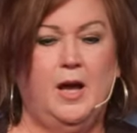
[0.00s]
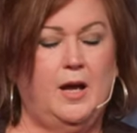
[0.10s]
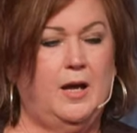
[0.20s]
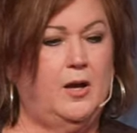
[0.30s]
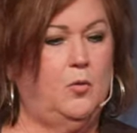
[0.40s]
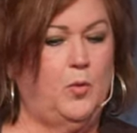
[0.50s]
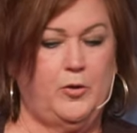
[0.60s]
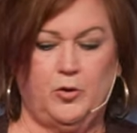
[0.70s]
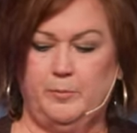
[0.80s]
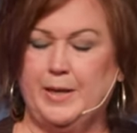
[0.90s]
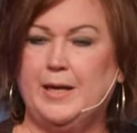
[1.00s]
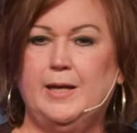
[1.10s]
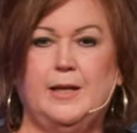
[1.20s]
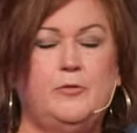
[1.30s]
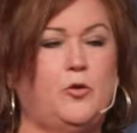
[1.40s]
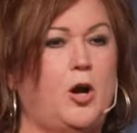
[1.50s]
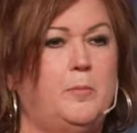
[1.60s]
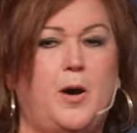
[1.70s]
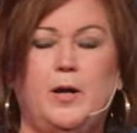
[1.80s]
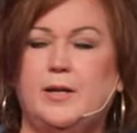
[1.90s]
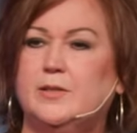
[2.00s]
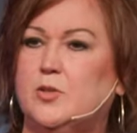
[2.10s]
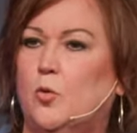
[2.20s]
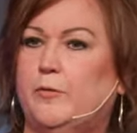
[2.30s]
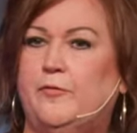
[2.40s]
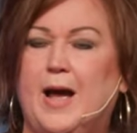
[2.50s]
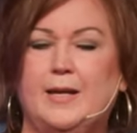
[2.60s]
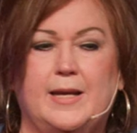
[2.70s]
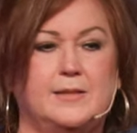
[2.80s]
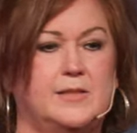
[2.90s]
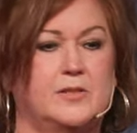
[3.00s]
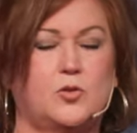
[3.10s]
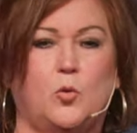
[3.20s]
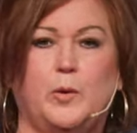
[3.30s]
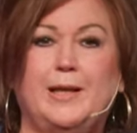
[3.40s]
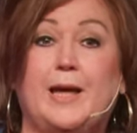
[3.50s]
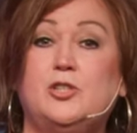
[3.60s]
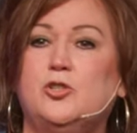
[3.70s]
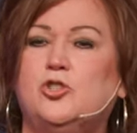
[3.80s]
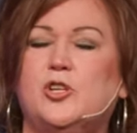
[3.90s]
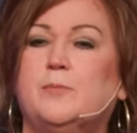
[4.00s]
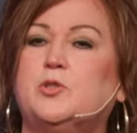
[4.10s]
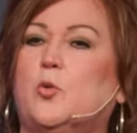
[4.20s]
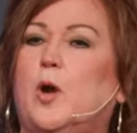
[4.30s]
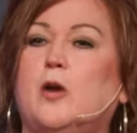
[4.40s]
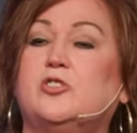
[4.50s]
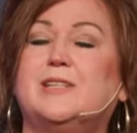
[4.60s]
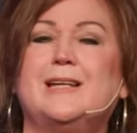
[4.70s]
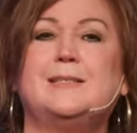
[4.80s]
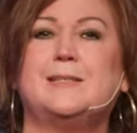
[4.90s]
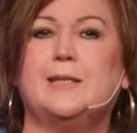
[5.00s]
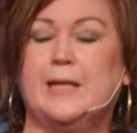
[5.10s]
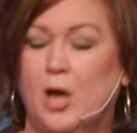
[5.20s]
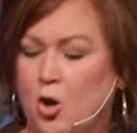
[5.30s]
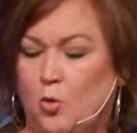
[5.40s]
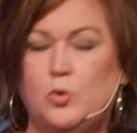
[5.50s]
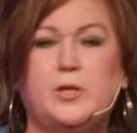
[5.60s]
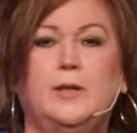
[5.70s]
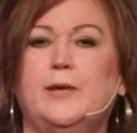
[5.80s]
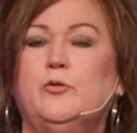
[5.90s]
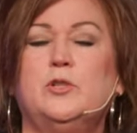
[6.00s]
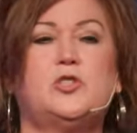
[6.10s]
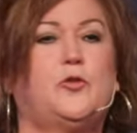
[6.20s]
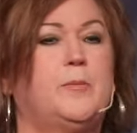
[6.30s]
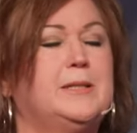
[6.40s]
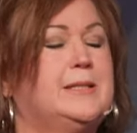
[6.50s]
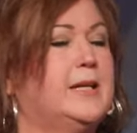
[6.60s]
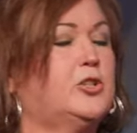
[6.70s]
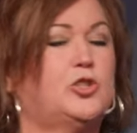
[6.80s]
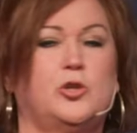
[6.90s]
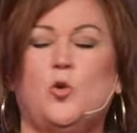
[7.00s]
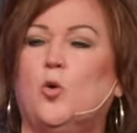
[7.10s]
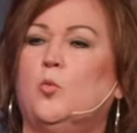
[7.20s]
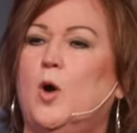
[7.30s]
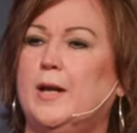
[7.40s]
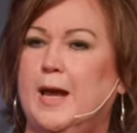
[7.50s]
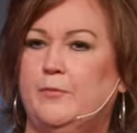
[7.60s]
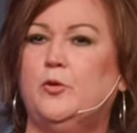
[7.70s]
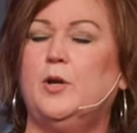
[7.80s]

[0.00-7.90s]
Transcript: uh, whether it be healing for our bodies or finances or relationships or our destiny or deliverance from addiction or whatever